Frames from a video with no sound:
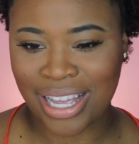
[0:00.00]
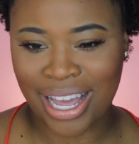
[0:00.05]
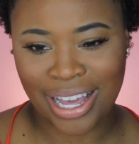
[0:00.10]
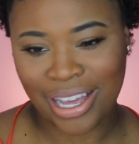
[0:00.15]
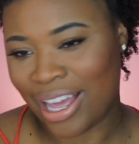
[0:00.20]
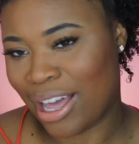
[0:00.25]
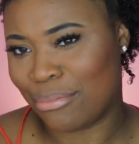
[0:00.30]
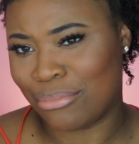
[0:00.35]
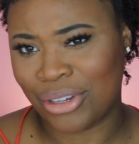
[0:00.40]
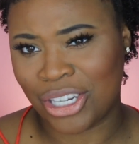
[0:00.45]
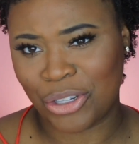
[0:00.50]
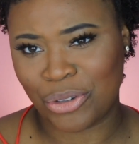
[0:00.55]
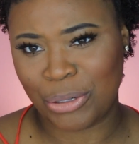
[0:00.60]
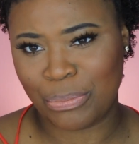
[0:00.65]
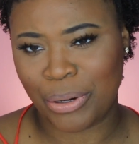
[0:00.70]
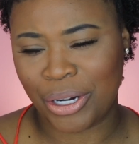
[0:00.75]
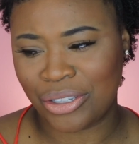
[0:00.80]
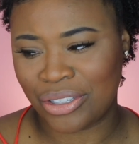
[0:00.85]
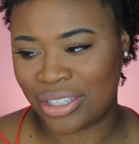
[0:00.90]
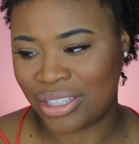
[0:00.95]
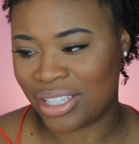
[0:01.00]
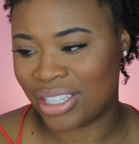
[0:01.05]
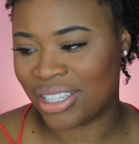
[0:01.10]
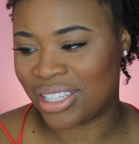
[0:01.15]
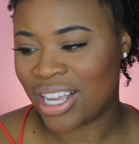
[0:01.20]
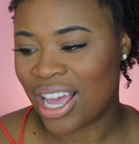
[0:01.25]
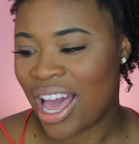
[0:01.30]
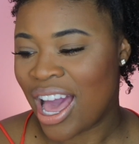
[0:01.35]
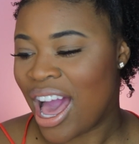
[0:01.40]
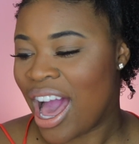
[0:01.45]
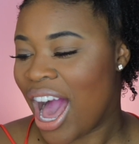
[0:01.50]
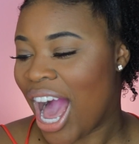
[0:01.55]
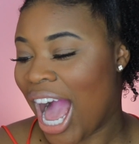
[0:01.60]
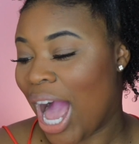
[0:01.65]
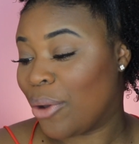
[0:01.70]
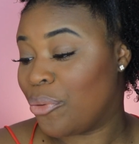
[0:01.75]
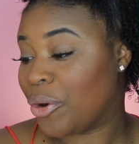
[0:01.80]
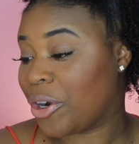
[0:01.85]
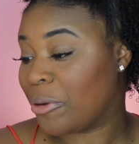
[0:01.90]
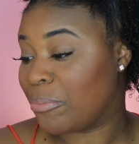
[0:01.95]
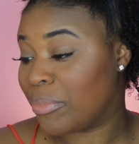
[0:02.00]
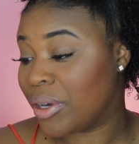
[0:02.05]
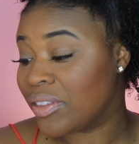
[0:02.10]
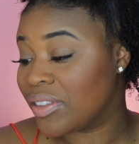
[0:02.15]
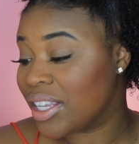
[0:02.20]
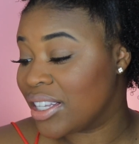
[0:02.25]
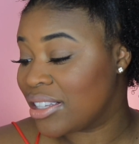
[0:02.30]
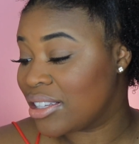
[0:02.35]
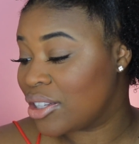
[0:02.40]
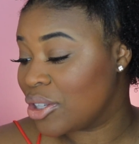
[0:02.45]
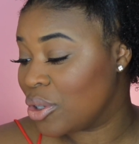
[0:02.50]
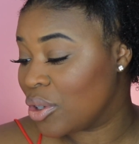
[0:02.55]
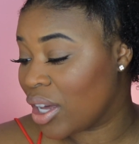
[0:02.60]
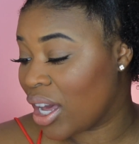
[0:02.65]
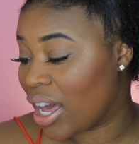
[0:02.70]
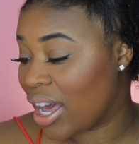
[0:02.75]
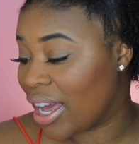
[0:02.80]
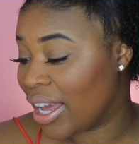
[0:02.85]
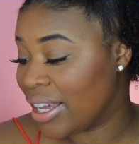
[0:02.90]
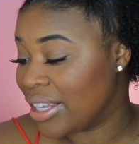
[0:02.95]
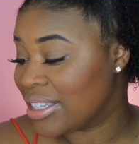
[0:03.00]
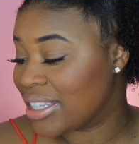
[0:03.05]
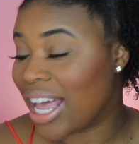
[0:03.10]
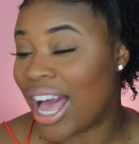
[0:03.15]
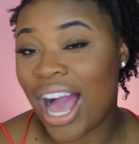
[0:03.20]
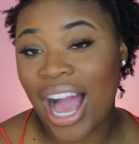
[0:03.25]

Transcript: I'm gonna repurchase this. I recommend this to you guys.